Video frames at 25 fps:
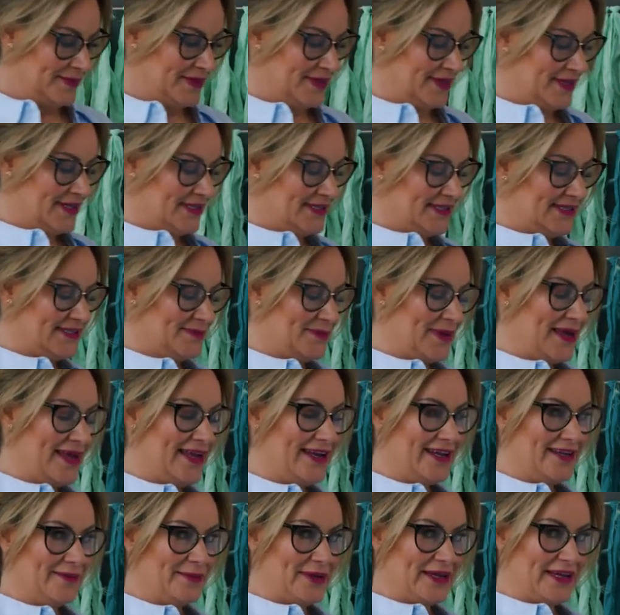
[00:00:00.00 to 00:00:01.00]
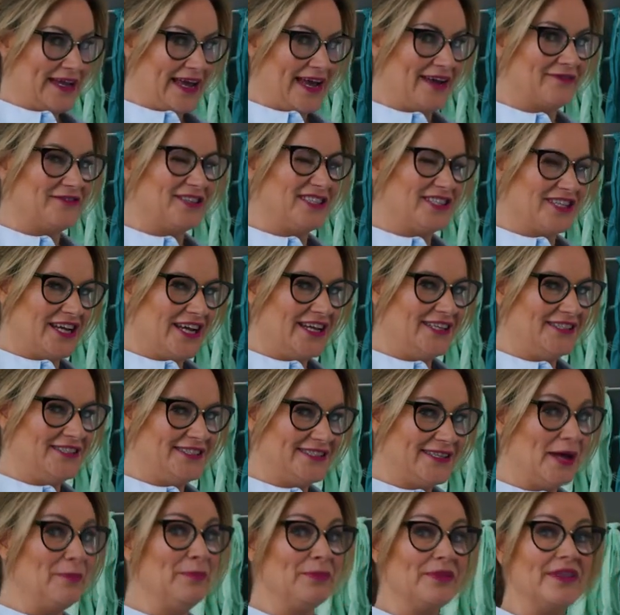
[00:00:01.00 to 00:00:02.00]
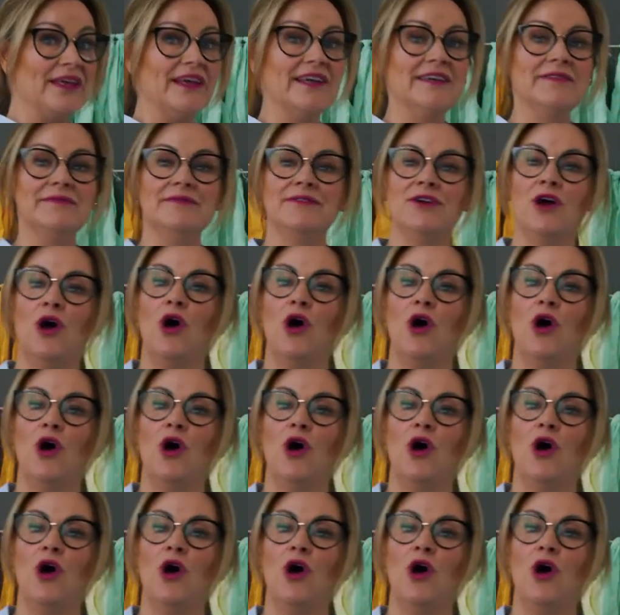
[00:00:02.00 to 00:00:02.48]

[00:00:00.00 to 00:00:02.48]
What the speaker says: This spelling, but you have to change something.